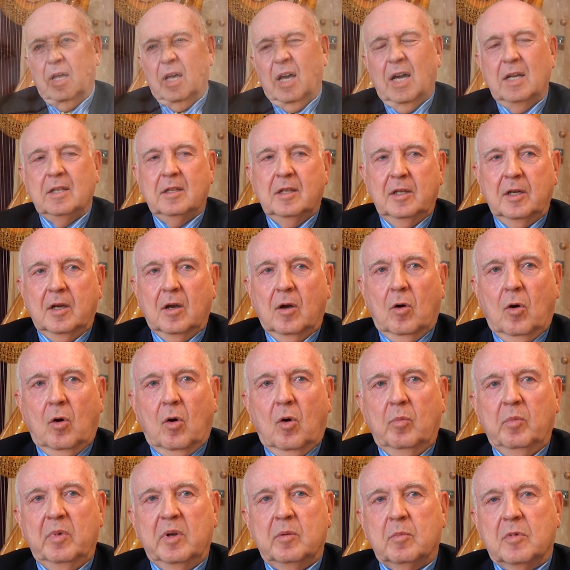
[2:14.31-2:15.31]
I think
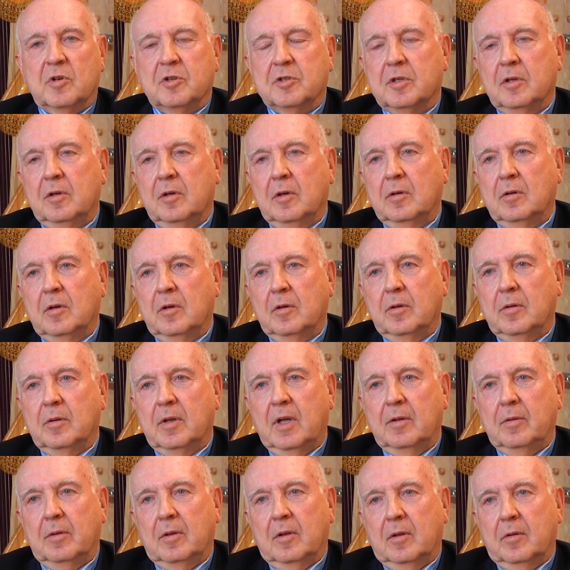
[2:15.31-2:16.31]
all members
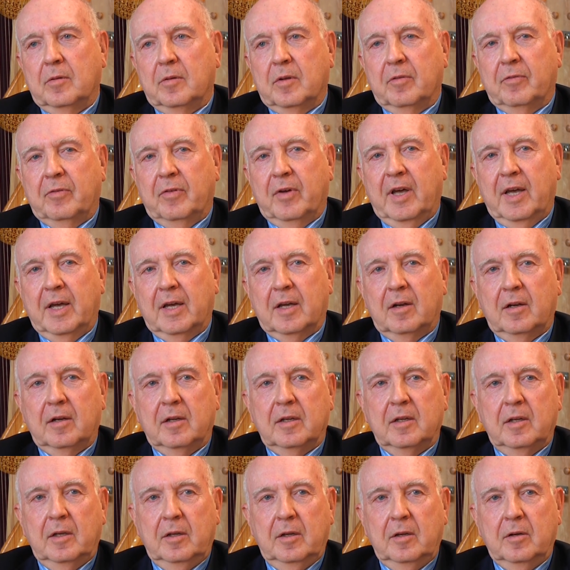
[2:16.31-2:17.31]
of the
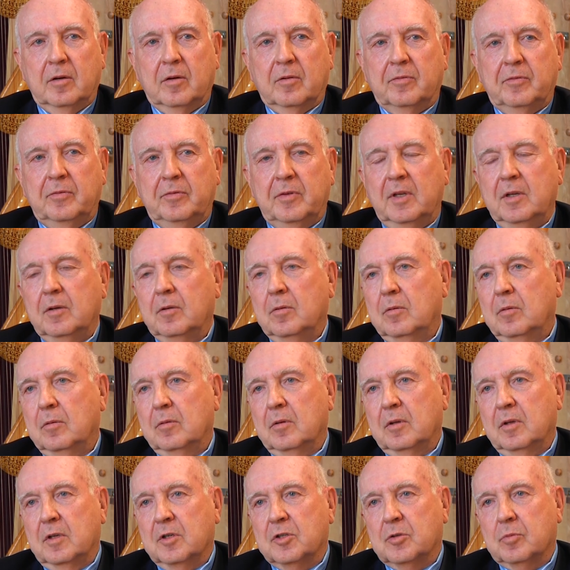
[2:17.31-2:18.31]
faculty here feel
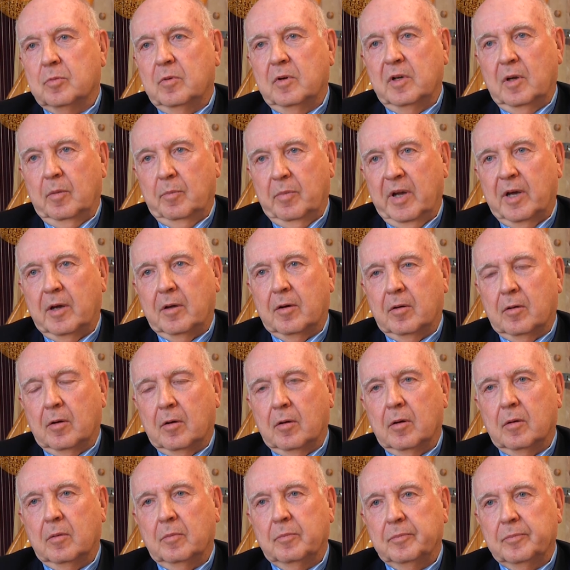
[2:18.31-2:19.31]
this way about
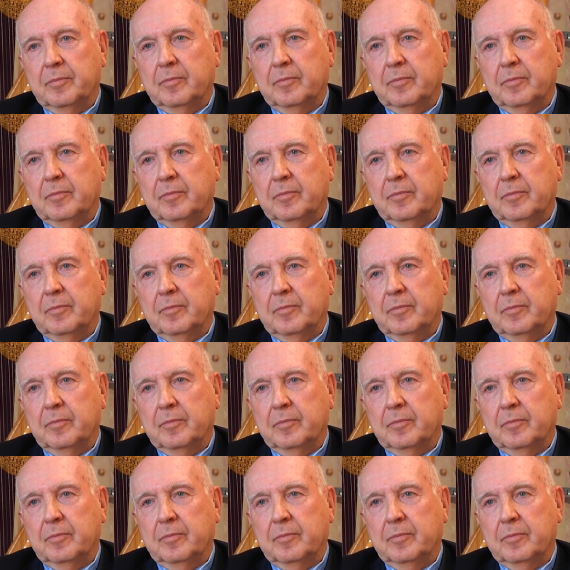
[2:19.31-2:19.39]
her.